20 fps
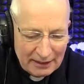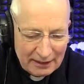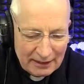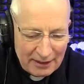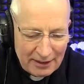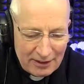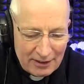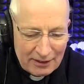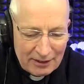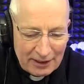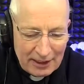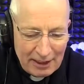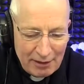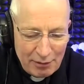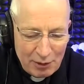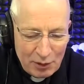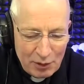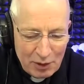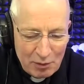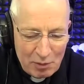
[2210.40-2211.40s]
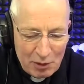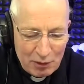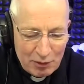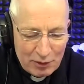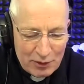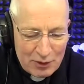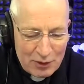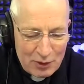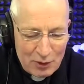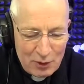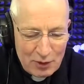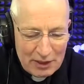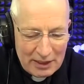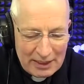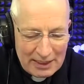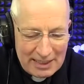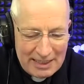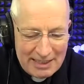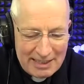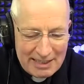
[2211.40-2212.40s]
God gave you a beautiful, soothing,
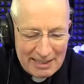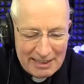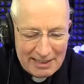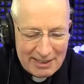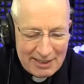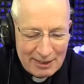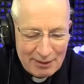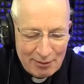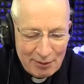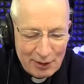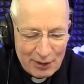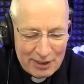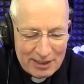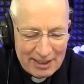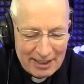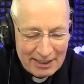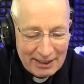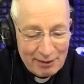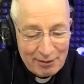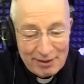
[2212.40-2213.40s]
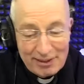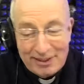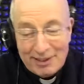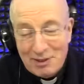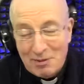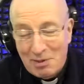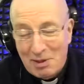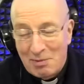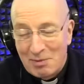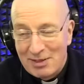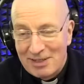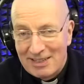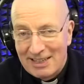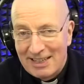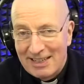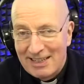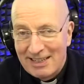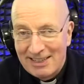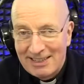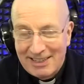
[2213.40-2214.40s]
easy listening voice. Thank you. Lots of people
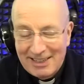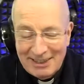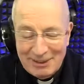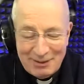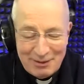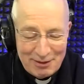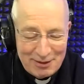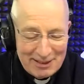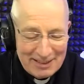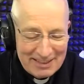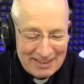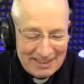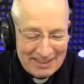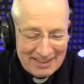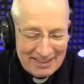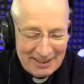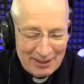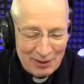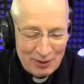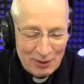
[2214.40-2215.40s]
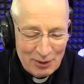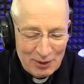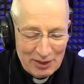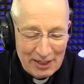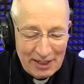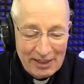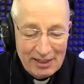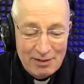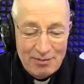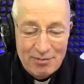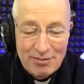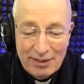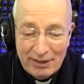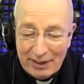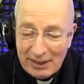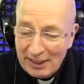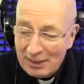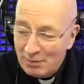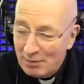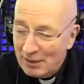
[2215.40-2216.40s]
say that. Thanks for that, Joan. And I'm
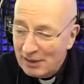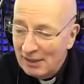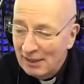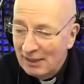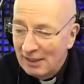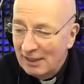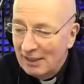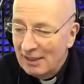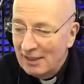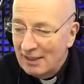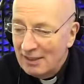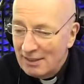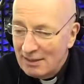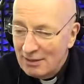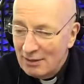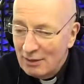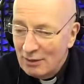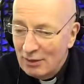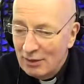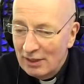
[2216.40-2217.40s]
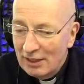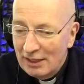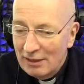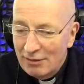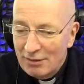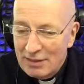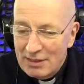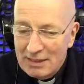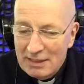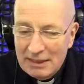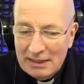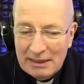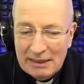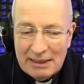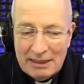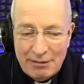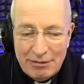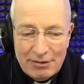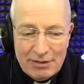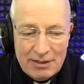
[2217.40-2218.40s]
very happy to, if it's a little
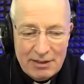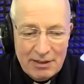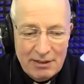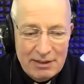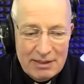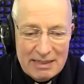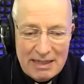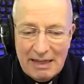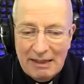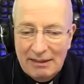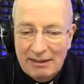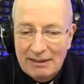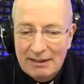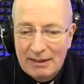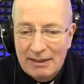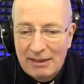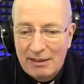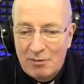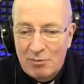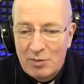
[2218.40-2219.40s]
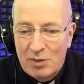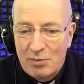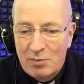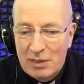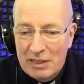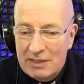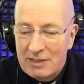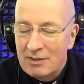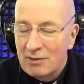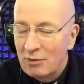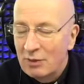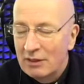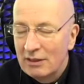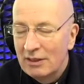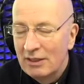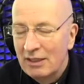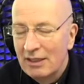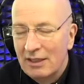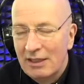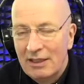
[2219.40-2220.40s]
gift or a talent that I've been blessed with,
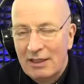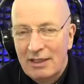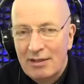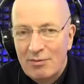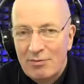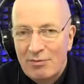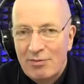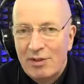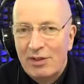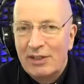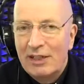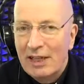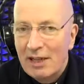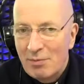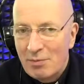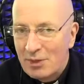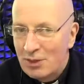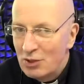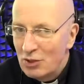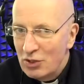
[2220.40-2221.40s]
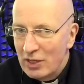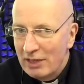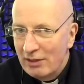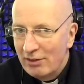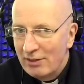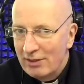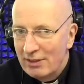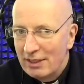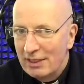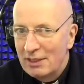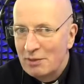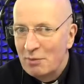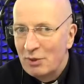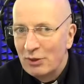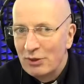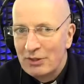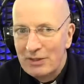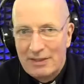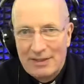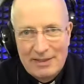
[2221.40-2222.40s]
very happy to share it in
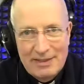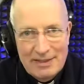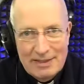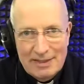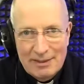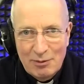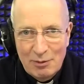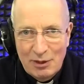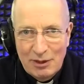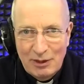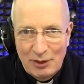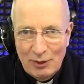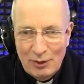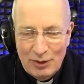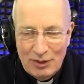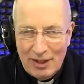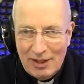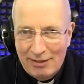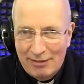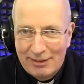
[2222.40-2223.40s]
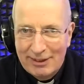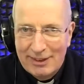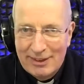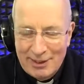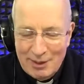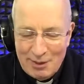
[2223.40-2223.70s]
abundance with you, coughing and